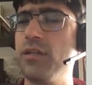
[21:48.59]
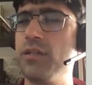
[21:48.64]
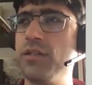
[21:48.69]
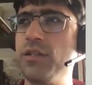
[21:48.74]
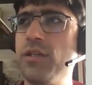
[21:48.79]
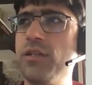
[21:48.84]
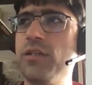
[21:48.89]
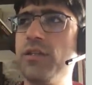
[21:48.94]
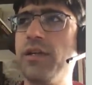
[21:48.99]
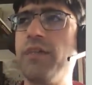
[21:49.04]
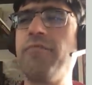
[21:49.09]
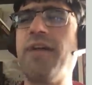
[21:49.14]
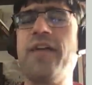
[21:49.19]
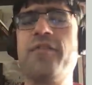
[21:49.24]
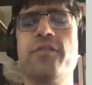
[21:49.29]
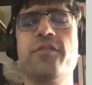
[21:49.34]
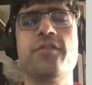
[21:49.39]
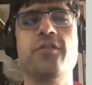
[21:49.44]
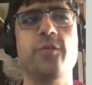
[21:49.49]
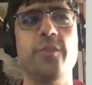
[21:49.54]
certain
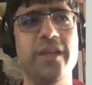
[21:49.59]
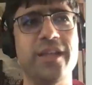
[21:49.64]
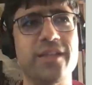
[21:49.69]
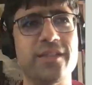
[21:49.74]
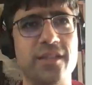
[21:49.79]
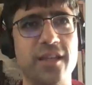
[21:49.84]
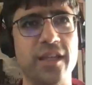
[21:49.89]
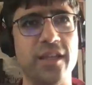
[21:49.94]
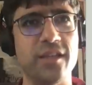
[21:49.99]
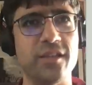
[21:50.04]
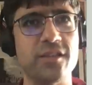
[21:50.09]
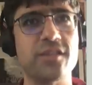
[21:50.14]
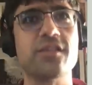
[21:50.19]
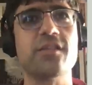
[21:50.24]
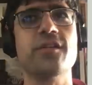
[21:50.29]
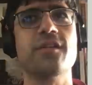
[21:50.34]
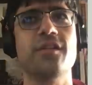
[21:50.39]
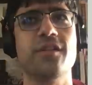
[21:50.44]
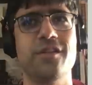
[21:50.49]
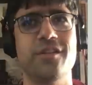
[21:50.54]
rather dubious
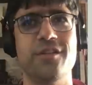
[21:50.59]
things